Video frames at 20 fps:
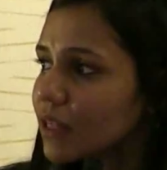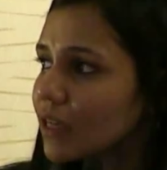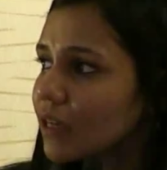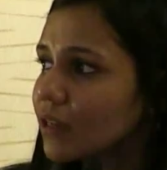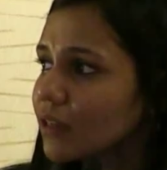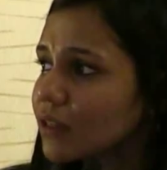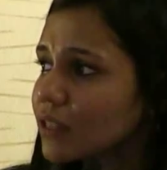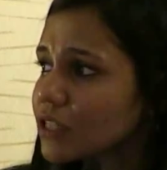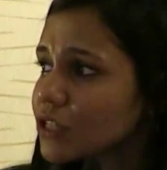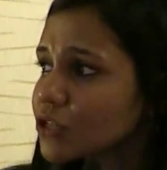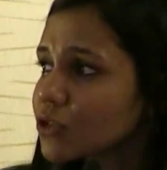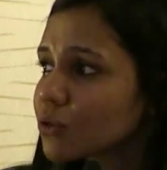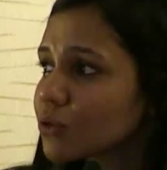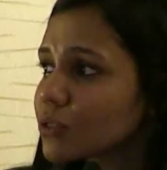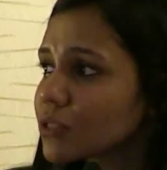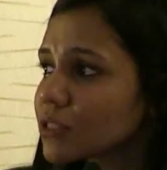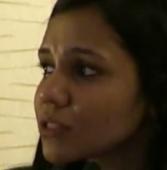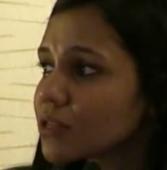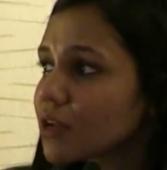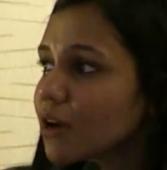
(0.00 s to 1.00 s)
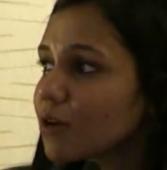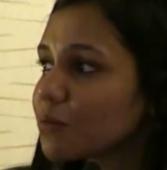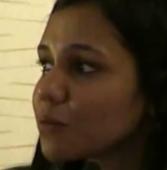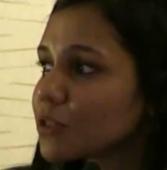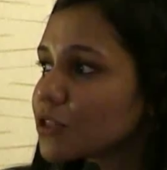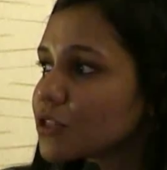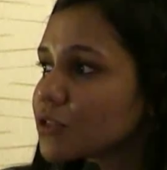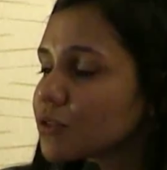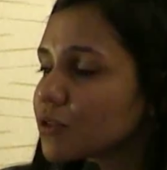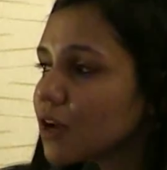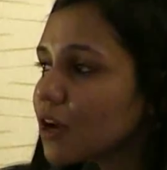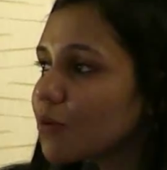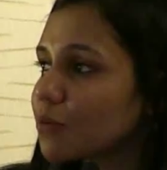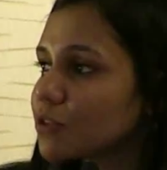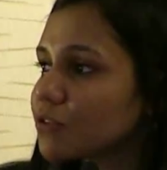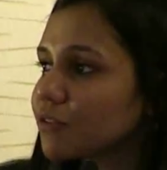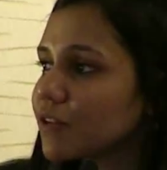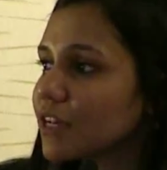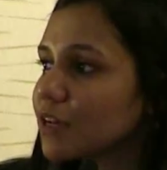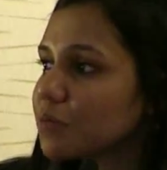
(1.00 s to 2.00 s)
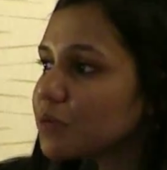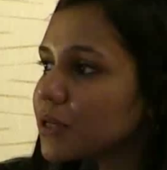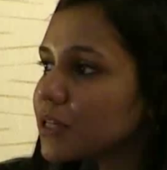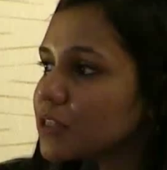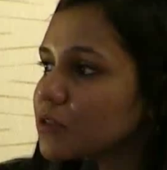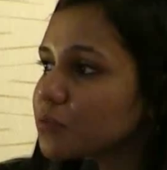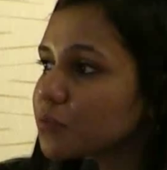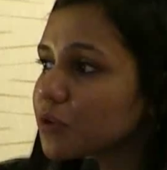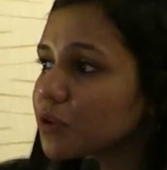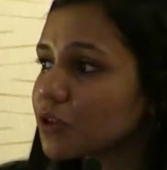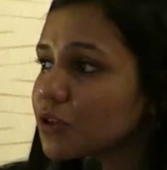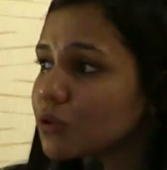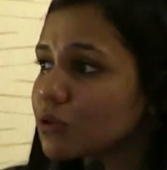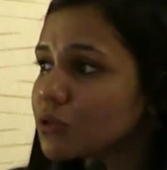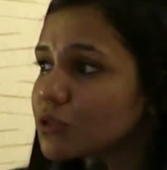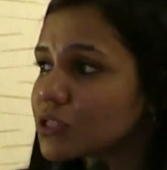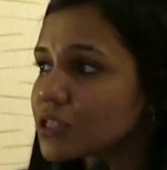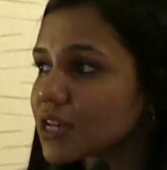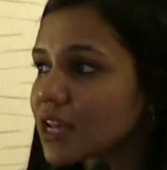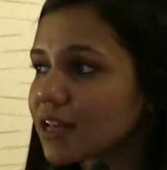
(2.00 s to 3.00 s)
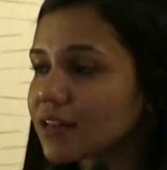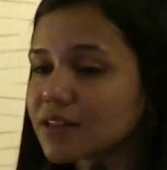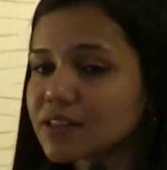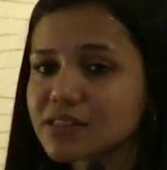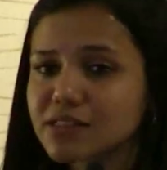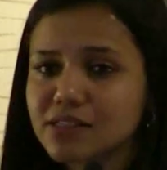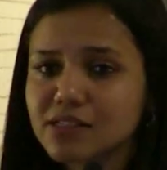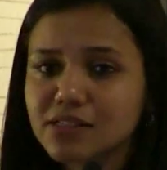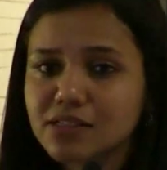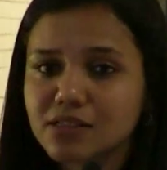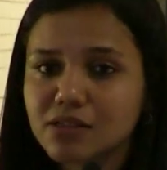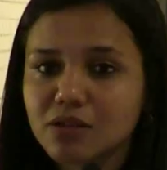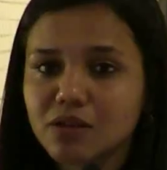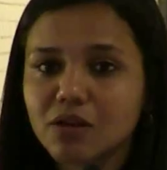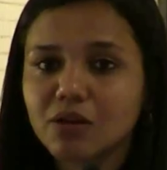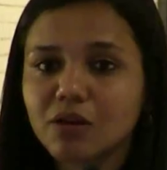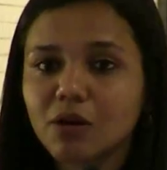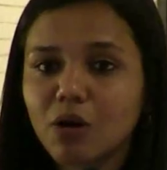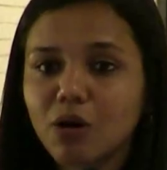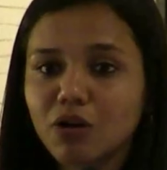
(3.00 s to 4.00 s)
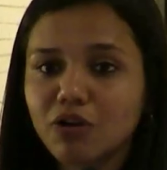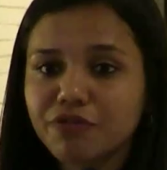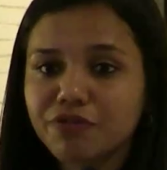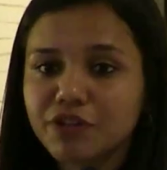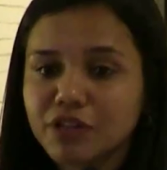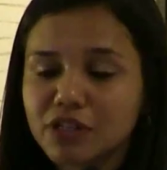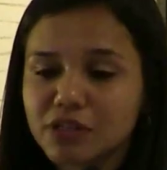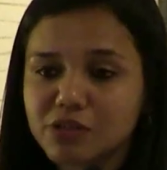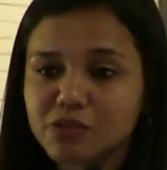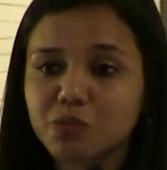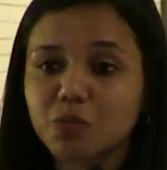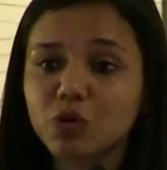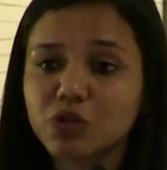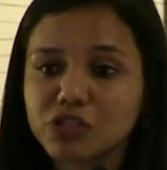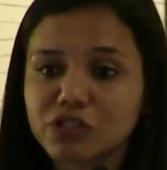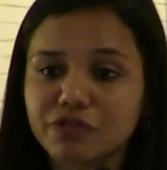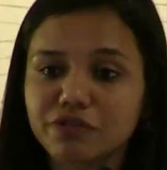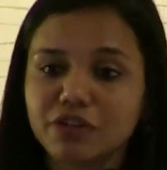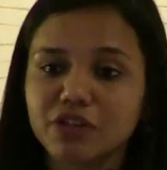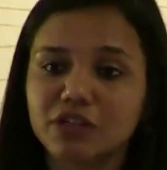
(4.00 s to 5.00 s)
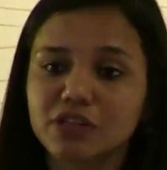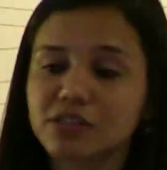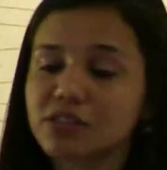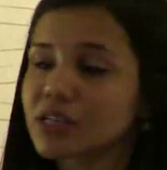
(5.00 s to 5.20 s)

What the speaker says: This shows us how much VLP is produced, and this is most of it